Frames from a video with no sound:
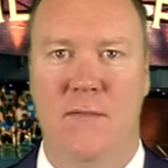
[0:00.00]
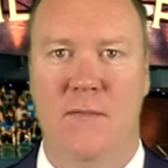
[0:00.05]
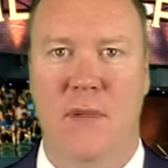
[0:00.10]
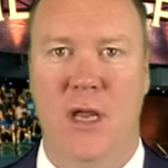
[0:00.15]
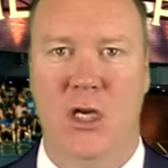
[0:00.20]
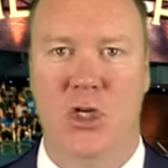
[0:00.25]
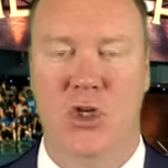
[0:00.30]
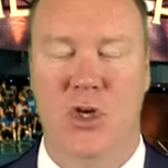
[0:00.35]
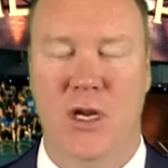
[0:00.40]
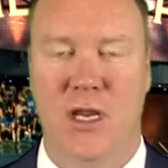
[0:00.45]

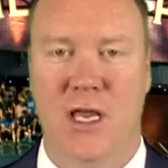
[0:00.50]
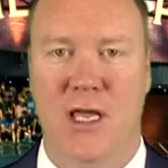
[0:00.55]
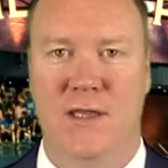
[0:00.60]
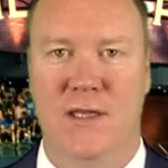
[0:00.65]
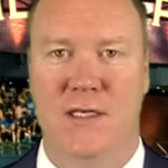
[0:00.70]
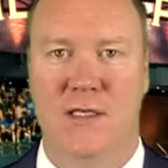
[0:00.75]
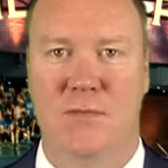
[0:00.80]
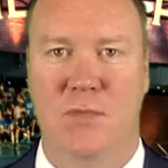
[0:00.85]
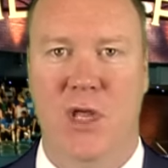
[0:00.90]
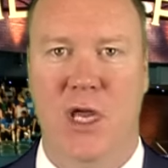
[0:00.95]
Make sure you get
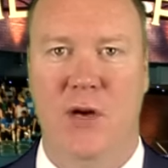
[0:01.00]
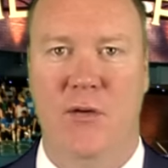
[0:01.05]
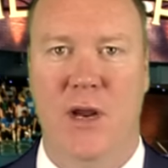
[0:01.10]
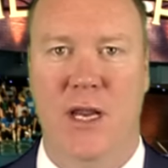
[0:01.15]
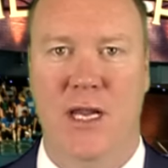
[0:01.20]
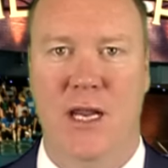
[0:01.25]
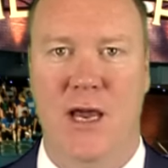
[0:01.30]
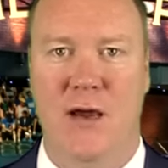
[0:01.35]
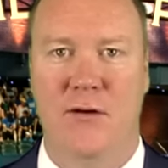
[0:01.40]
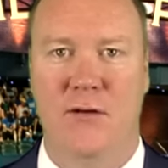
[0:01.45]
this play
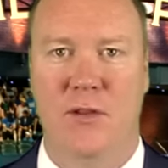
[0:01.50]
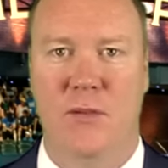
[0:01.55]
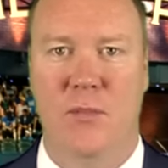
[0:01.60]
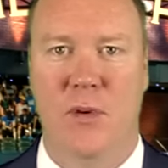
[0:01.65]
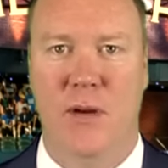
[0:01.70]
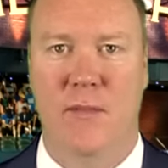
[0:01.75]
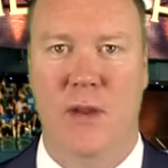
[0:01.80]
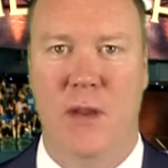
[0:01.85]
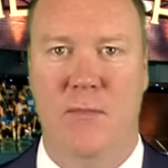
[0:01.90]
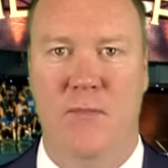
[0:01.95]
right now on the
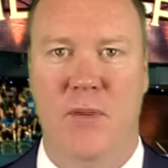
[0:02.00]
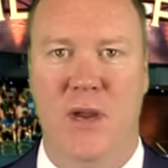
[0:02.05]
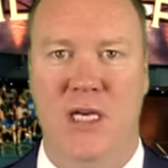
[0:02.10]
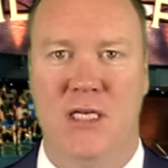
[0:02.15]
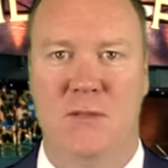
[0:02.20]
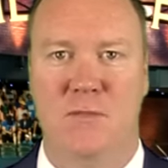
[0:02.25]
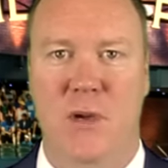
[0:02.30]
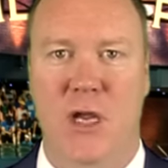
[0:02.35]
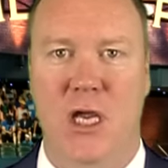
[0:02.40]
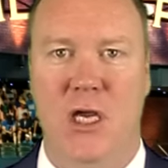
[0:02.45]
Premium
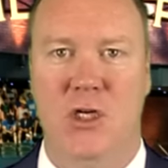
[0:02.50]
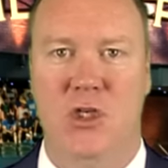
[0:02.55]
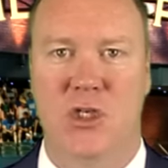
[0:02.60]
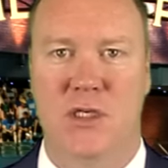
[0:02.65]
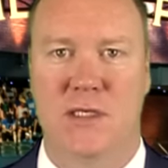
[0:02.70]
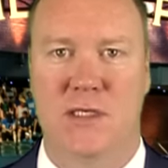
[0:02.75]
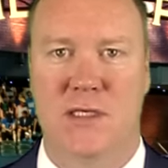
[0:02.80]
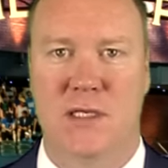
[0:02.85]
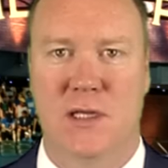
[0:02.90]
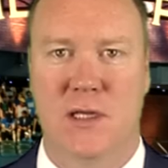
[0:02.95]
Picks page
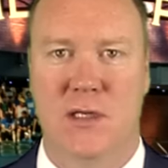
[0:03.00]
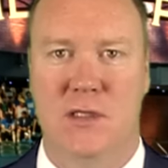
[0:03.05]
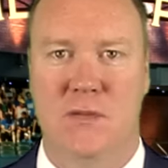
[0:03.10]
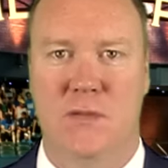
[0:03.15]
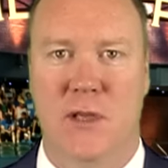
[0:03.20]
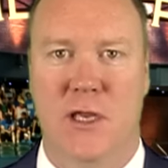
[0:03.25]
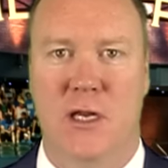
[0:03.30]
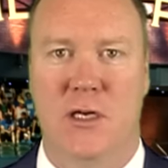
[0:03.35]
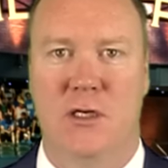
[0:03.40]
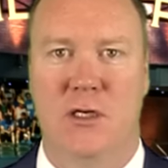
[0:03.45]

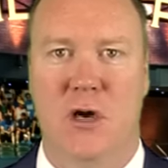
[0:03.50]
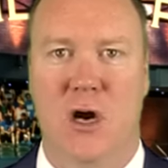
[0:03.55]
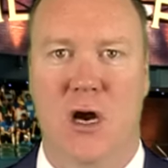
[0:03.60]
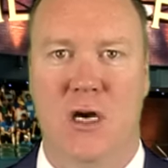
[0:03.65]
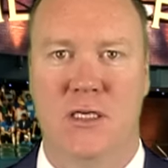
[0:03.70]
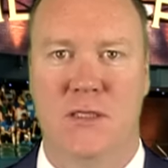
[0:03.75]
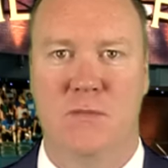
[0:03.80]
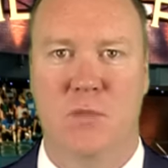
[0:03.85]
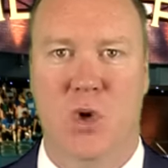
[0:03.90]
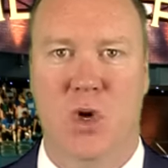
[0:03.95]
exclusively at
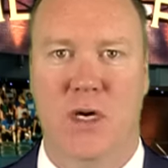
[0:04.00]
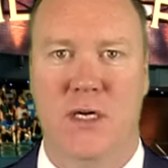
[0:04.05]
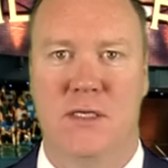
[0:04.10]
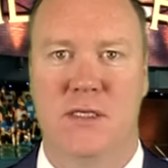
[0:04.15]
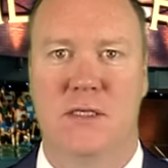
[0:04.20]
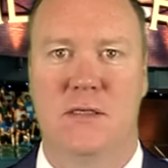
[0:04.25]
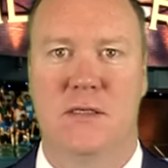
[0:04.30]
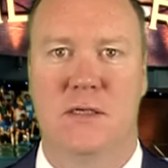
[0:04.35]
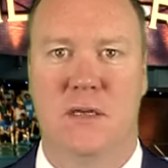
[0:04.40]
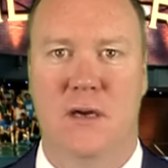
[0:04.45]

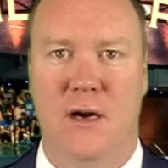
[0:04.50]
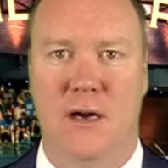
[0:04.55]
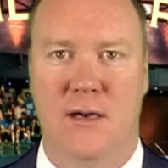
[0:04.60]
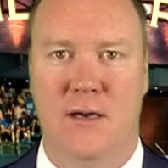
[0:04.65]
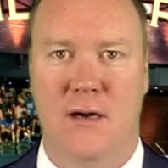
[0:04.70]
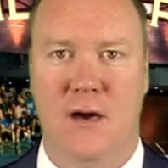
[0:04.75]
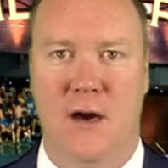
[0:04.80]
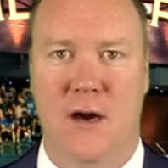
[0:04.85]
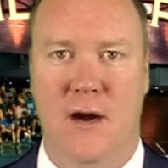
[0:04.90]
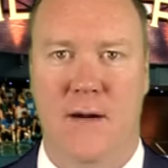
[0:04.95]

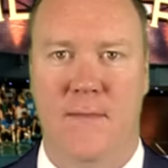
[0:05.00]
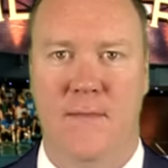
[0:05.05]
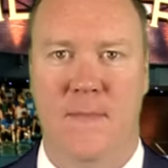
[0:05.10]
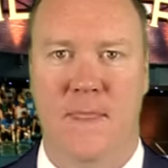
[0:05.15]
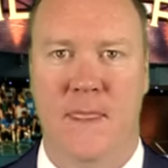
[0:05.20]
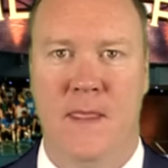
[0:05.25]
DocSports.com.